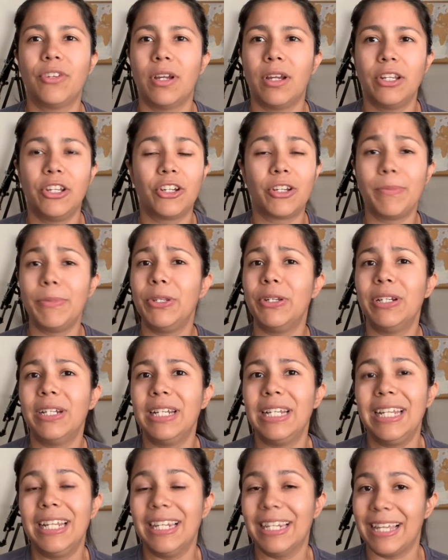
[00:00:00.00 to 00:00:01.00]
your
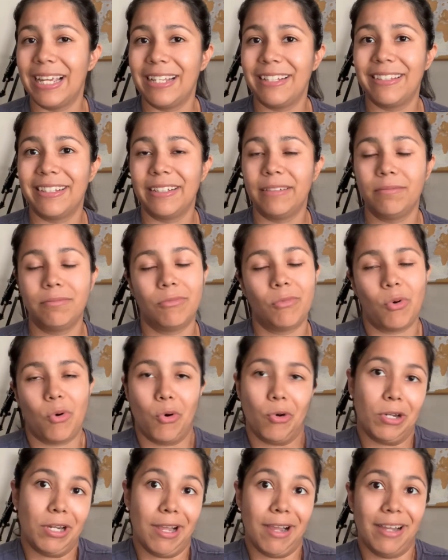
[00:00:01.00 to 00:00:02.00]
community likes it
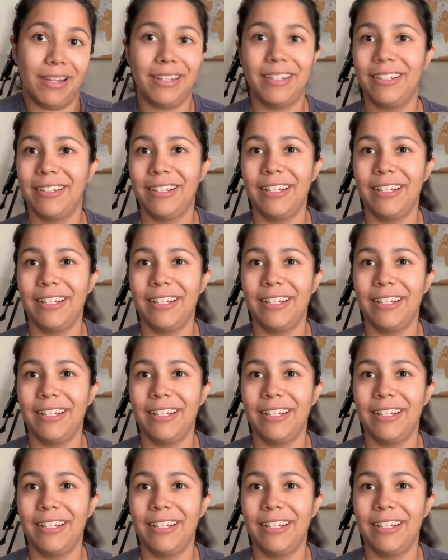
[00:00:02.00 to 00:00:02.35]
or not.